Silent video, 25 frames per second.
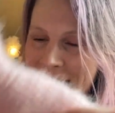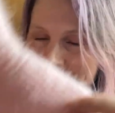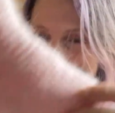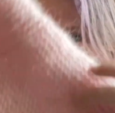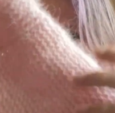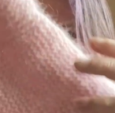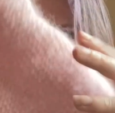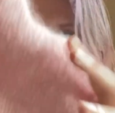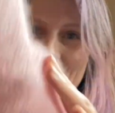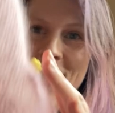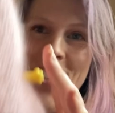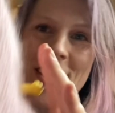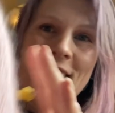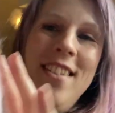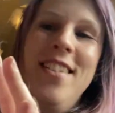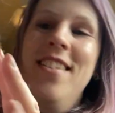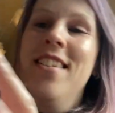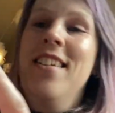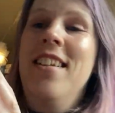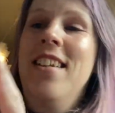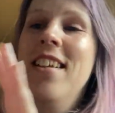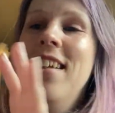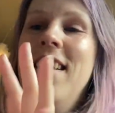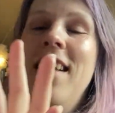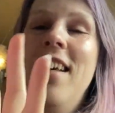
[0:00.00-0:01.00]
Because
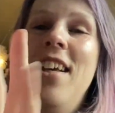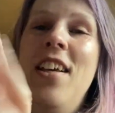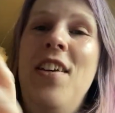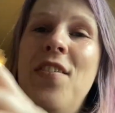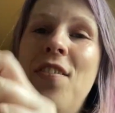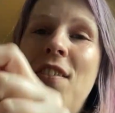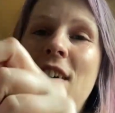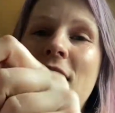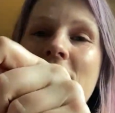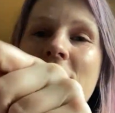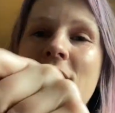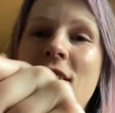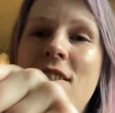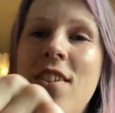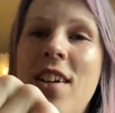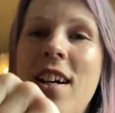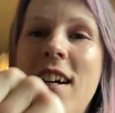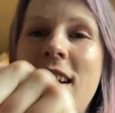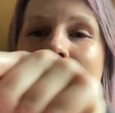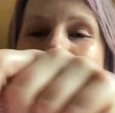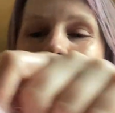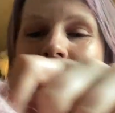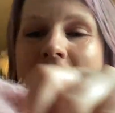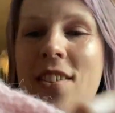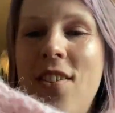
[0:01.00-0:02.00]
if I
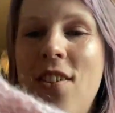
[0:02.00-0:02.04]
try this